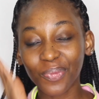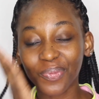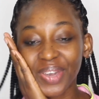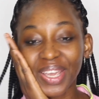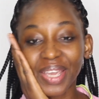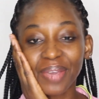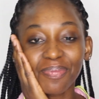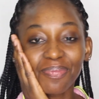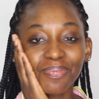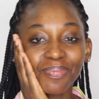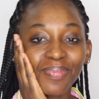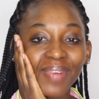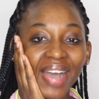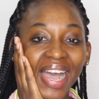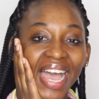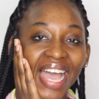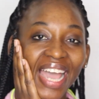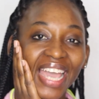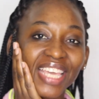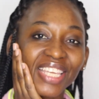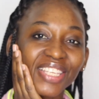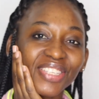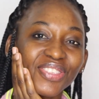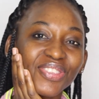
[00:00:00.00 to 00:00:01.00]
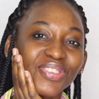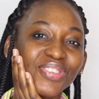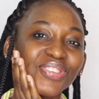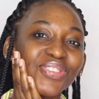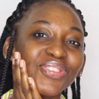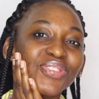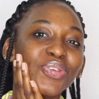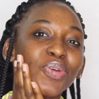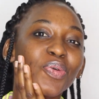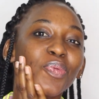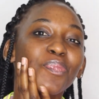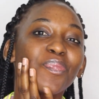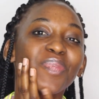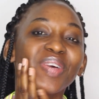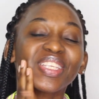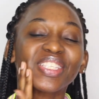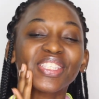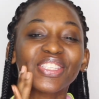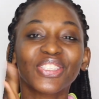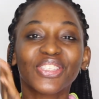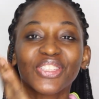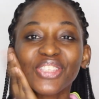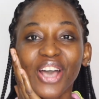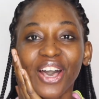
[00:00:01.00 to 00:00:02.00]
with my super
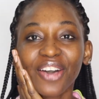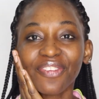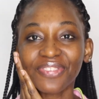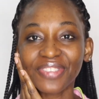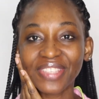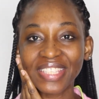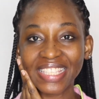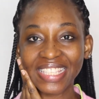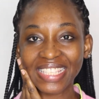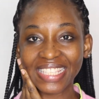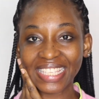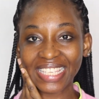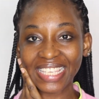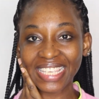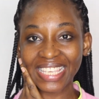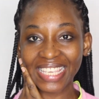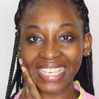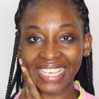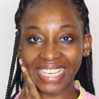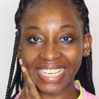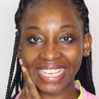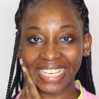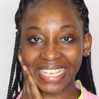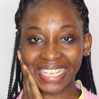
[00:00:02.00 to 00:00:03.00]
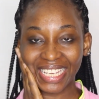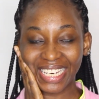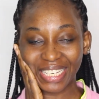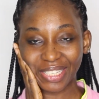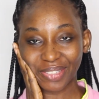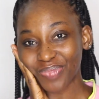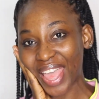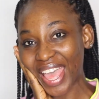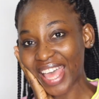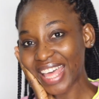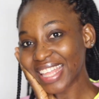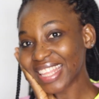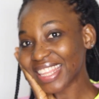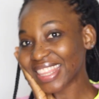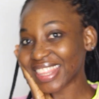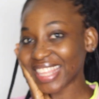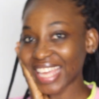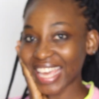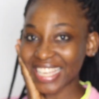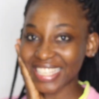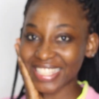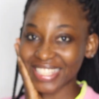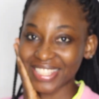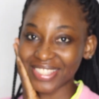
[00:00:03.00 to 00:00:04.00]
soft skin,
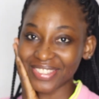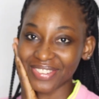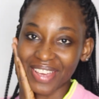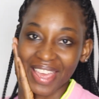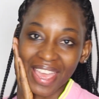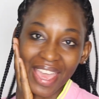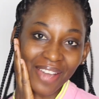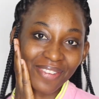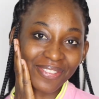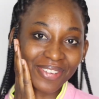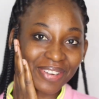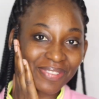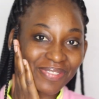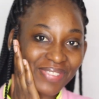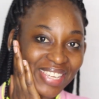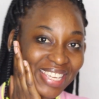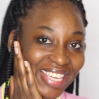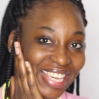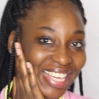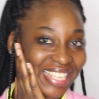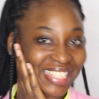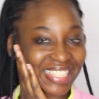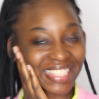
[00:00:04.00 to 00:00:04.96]
thanks to EWAMI